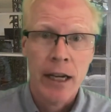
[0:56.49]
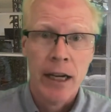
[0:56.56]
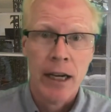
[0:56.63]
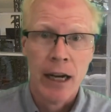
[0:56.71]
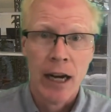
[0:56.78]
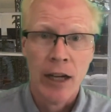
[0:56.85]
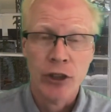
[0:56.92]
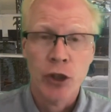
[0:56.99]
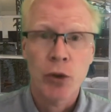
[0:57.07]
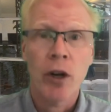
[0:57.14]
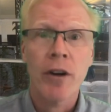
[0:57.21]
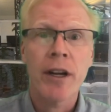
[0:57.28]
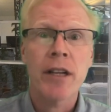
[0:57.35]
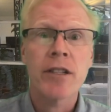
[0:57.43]
Uh,
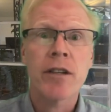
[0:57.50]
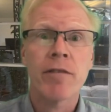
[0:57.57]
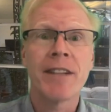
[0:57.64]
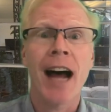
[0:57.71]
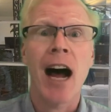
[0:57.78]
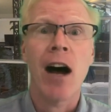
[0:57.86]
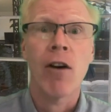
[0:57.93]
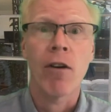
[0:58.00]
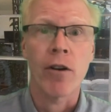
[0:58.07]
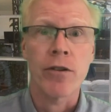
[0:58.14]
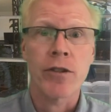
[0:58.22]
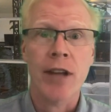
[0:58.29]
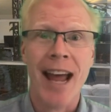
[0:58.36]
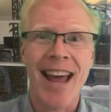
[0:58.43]
trillions of
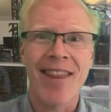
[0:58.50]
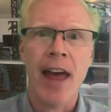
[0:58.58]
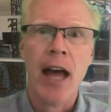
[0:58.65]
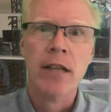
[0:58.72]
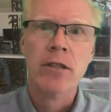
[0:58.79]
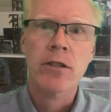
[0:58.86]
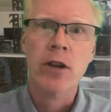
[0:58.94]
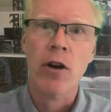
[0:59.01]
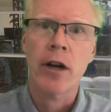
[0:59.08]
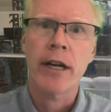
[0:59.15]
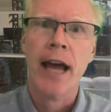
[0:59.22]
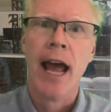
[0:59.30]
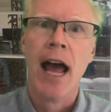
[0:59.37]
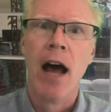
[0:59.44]
dollars, and that started
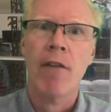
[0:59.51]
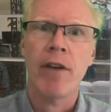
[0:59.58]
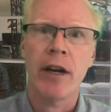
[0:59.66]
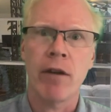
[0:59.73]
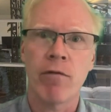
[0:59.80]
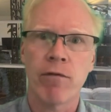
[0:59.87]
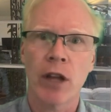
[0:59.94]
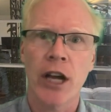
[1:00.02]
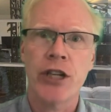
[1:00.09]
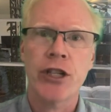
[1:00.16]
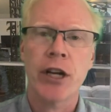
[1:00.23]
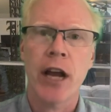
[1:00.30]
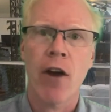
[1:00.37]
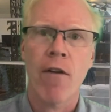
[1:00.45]
to have an
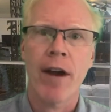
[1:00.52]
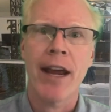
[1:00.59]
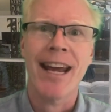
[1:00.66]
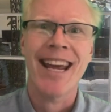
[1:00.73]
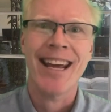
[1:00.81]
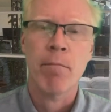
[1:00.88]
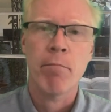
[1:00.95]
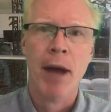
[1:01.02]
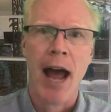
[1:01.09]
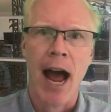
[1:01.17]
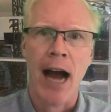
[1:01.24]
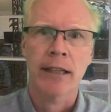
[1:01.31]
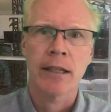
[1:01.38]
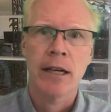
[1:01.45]
inflationary
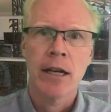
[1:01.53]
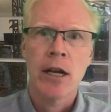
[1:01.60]
impact.